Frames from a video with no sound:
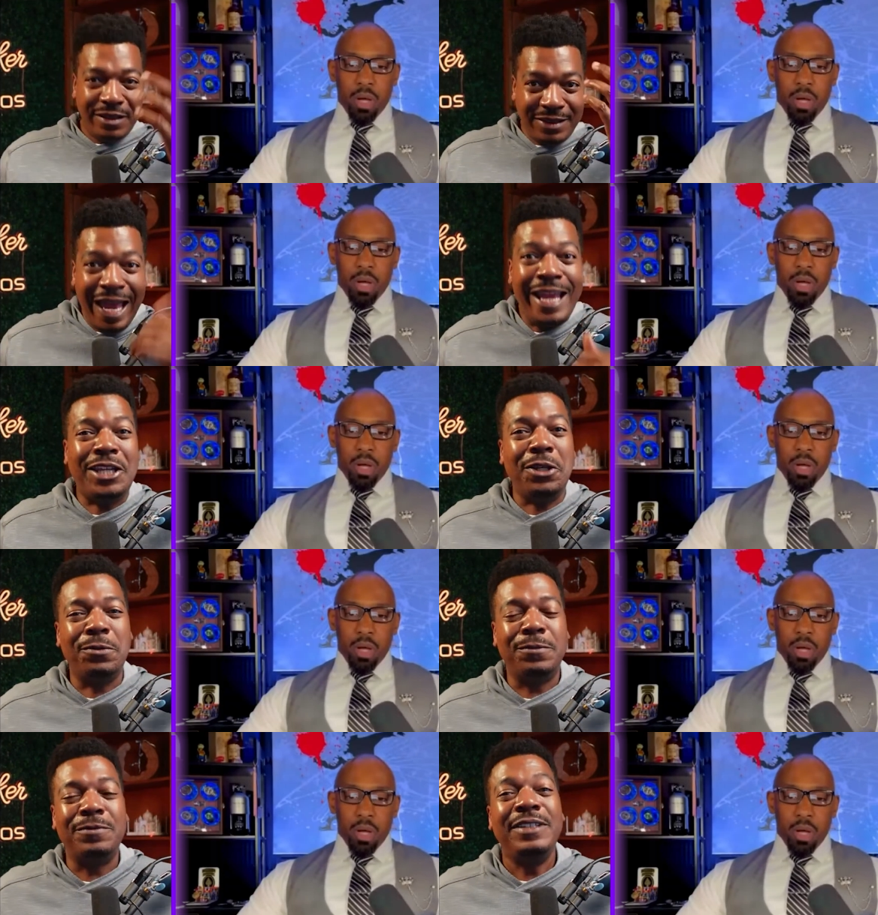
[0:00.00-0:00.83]
Speaker 1: Thank
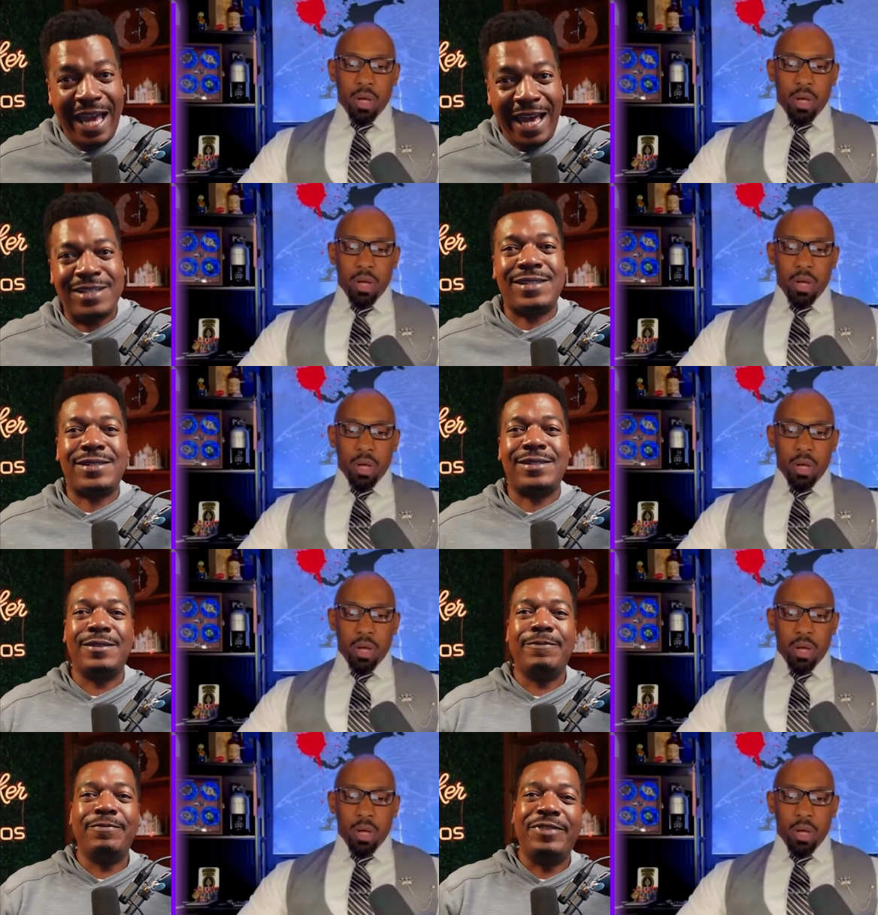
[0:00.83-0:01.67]
you.
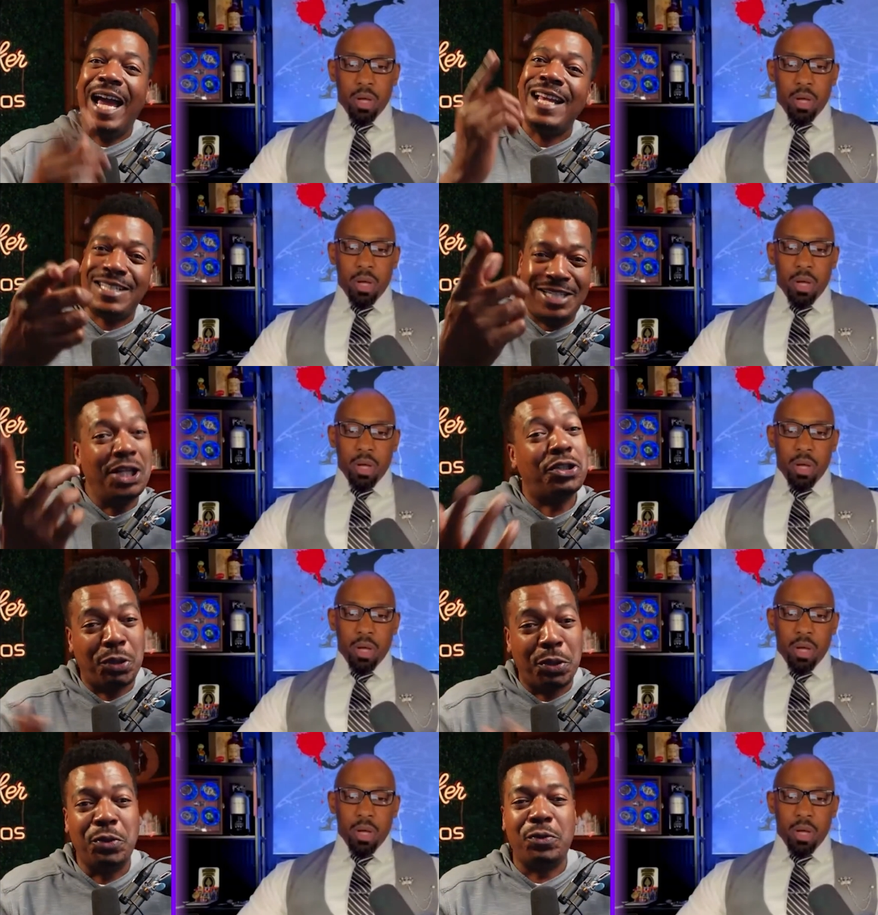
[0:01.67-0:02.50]
Yes. That's the
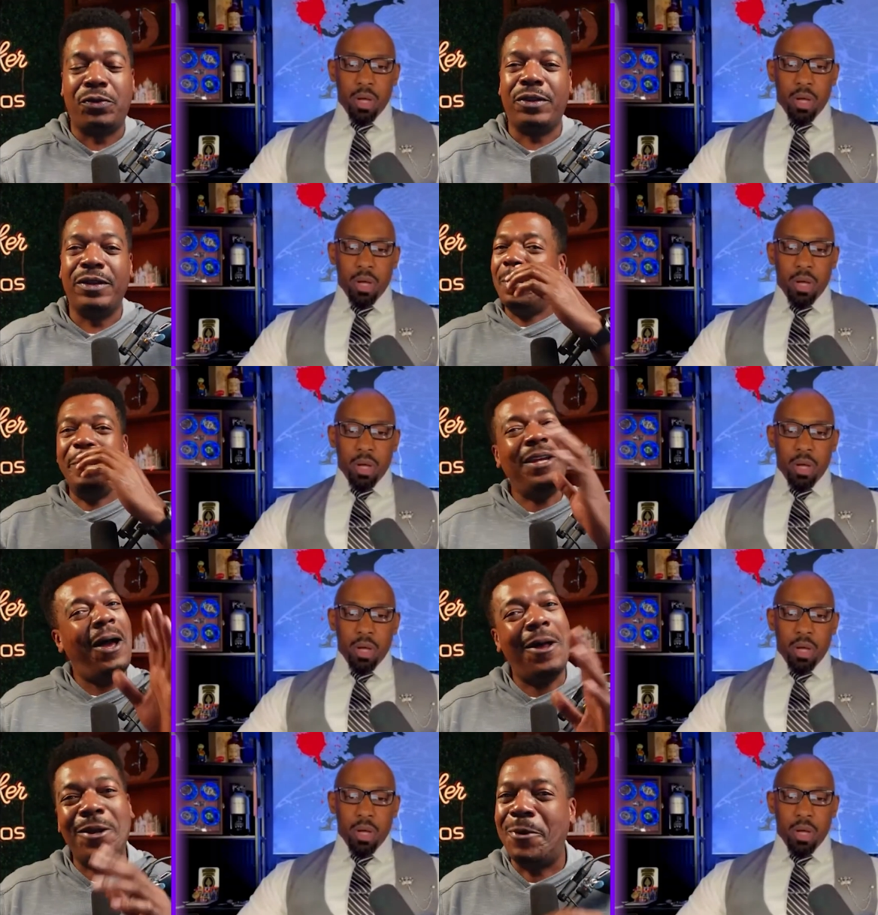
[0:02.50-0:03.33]
truth.
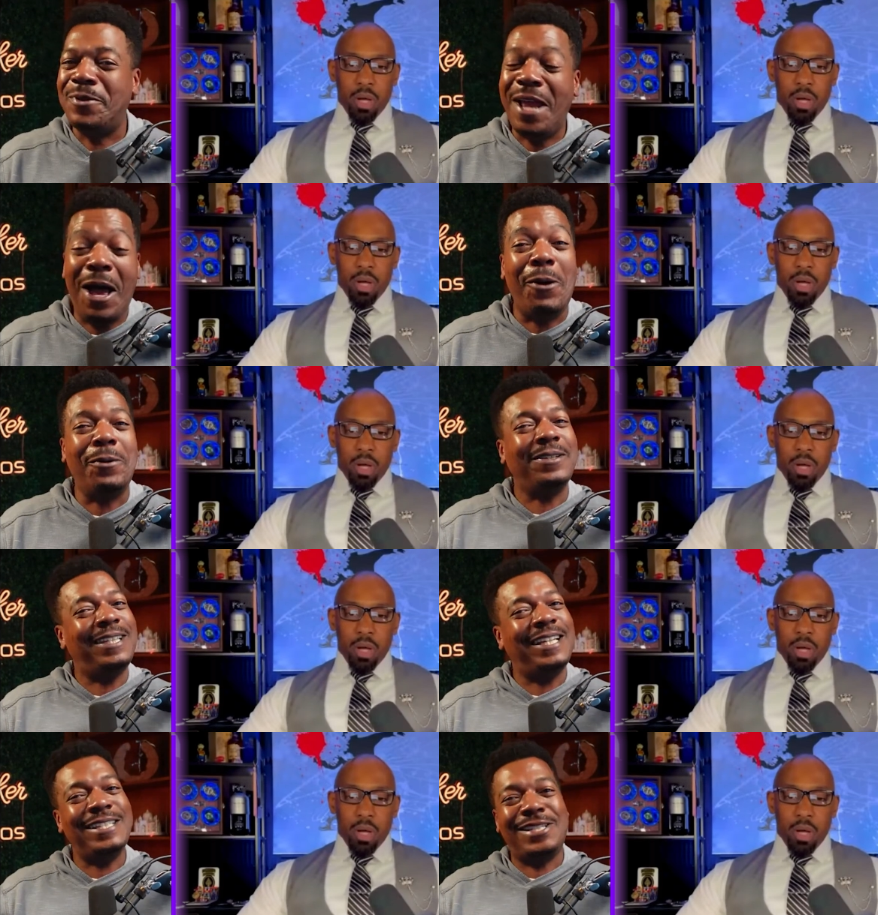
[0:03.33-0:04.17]
Y'all don't know
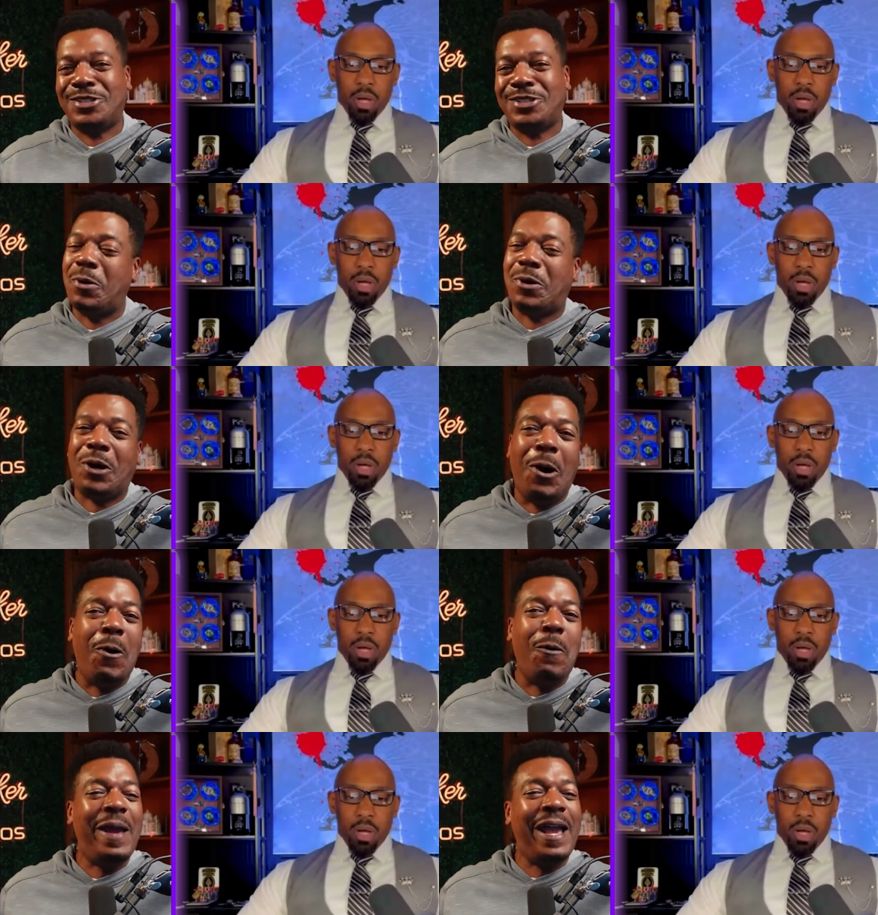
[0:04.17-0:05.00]
this is so
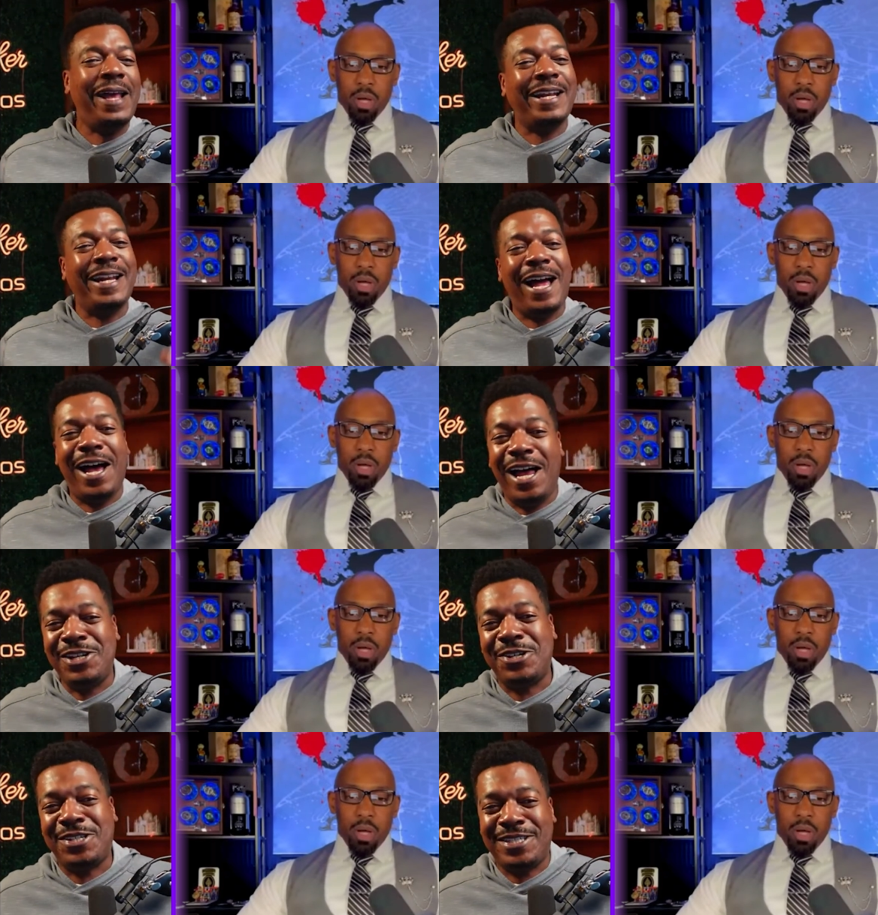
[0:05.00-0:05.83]
cold, man, and I
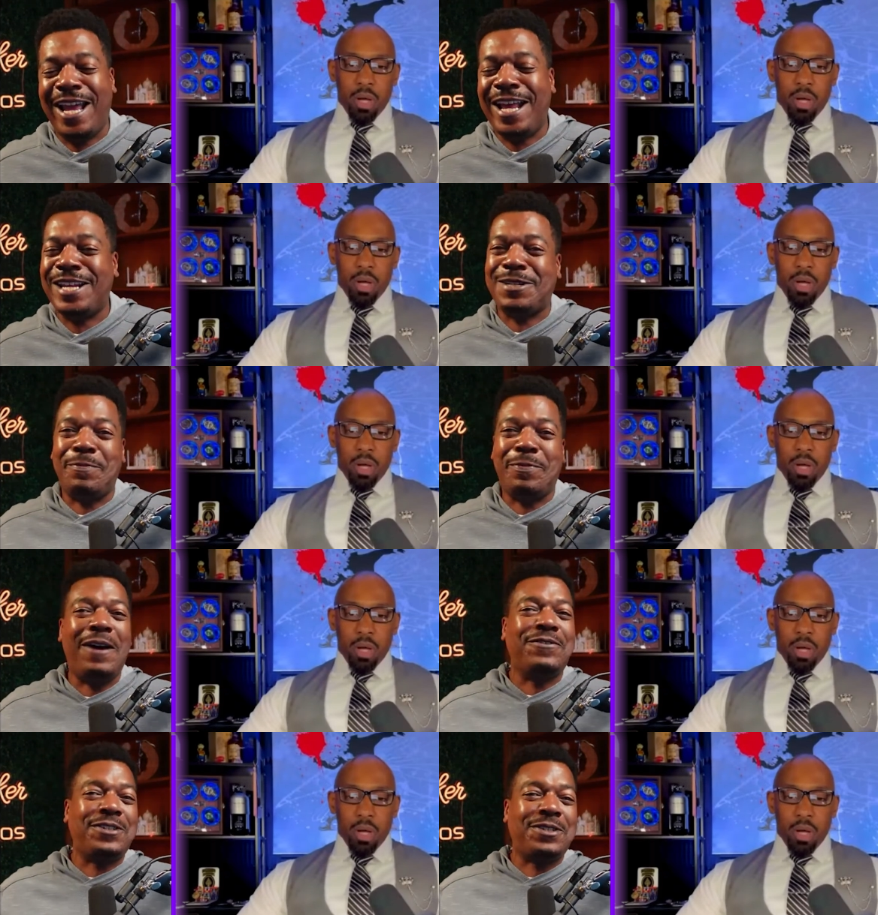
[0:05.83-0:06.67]
understand it's
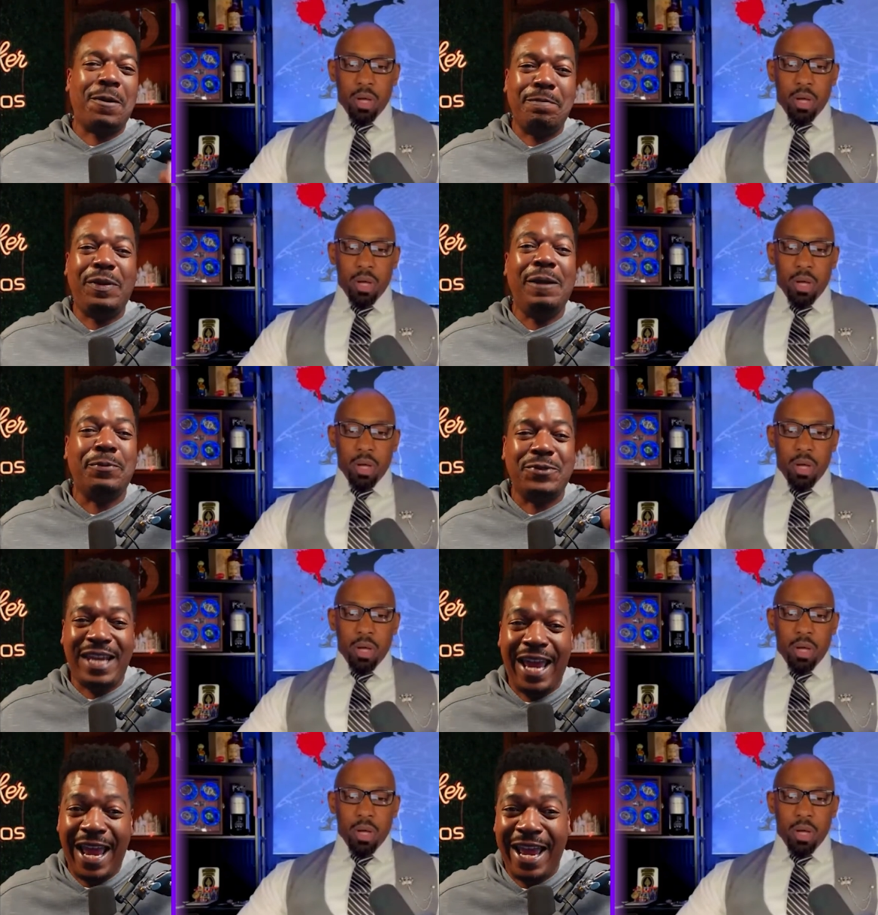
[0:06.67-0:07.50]
above certain people's
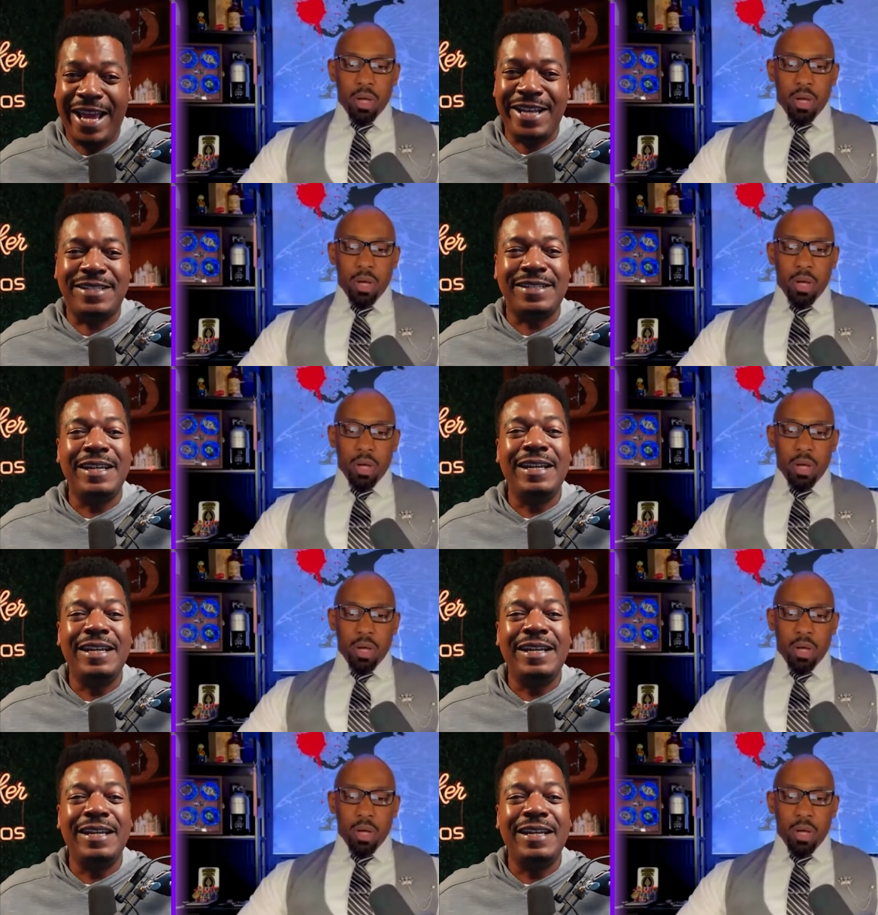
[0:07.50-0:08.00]
heads.